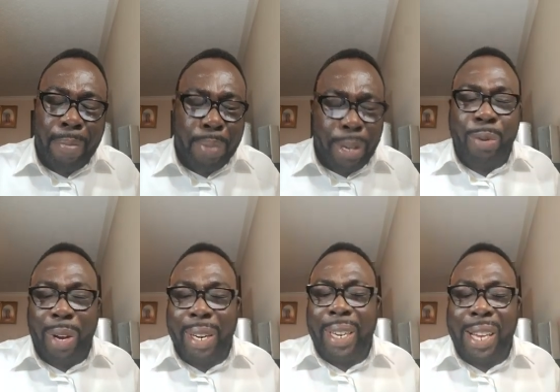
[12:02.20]
pray
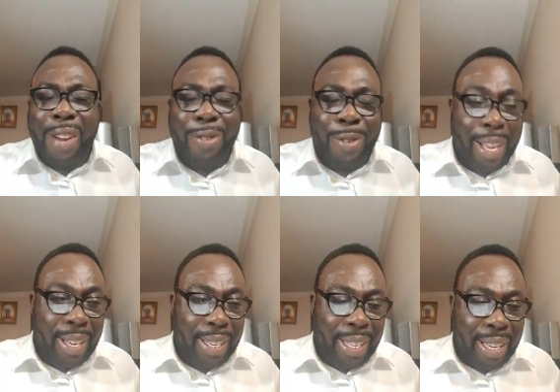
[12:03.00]
one day that you will
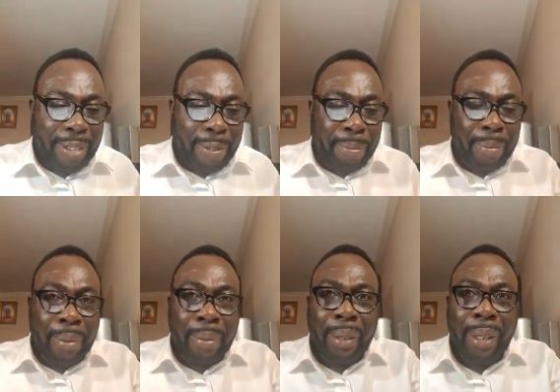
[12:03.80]
understand.
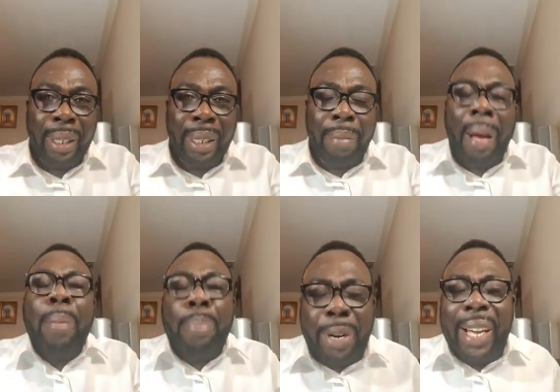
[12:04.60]
My
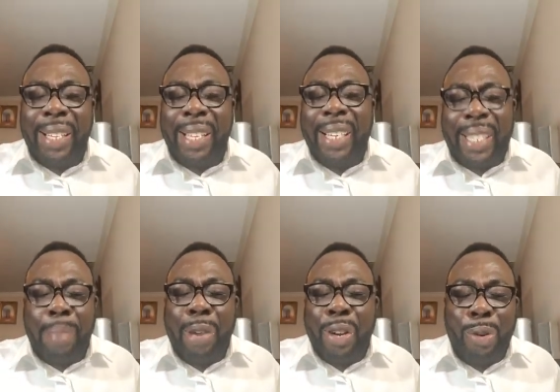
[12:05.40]
prayer is that
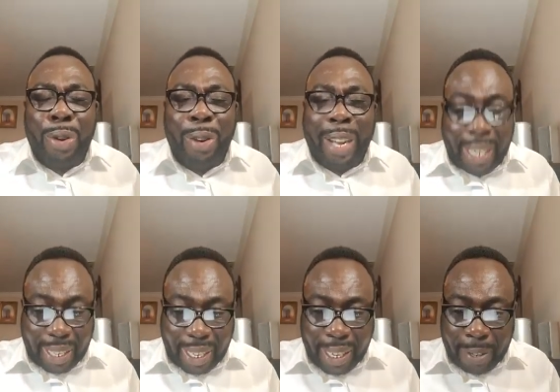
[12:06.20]
somebody will
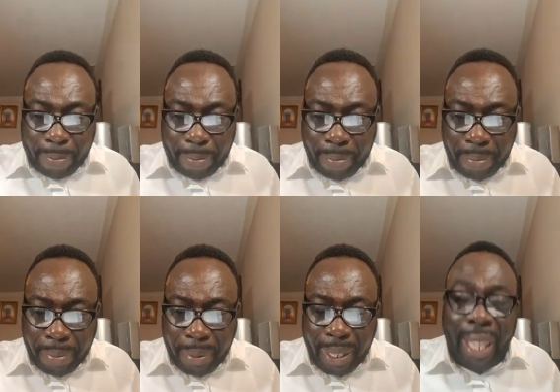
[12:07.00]
understand
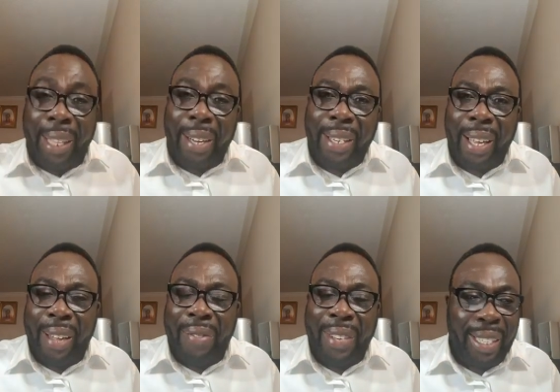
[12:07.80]
that there is a
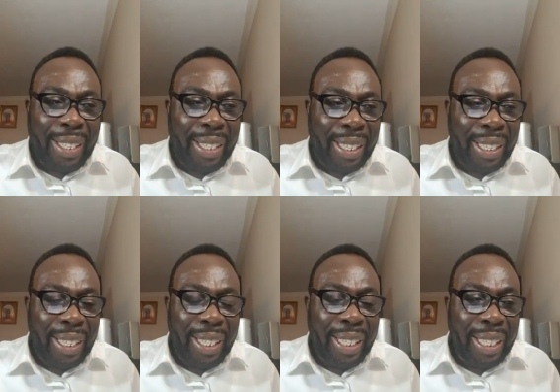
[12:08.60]
heaven
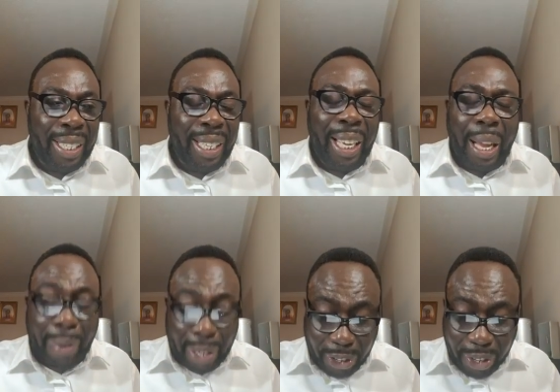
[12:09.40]
and
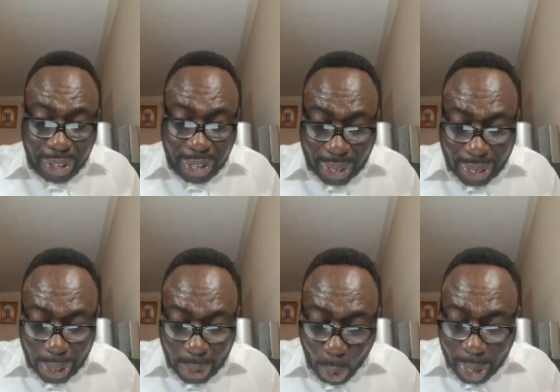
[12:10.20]
our Jesus
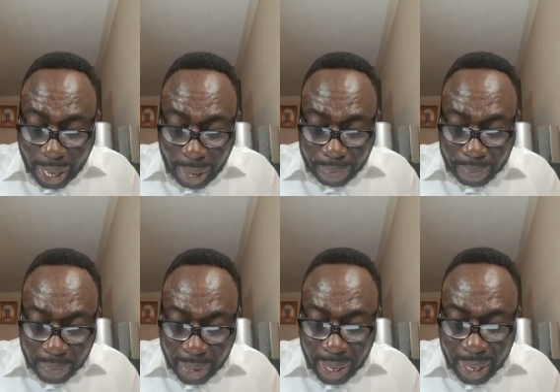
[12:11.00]
will come.
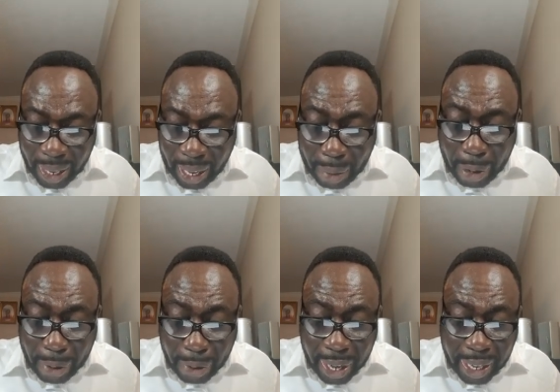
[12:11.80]
Let me
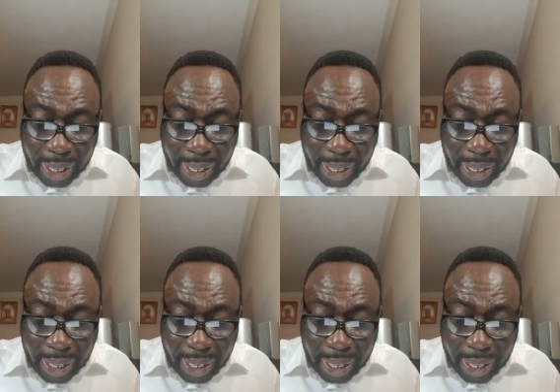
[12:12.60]
read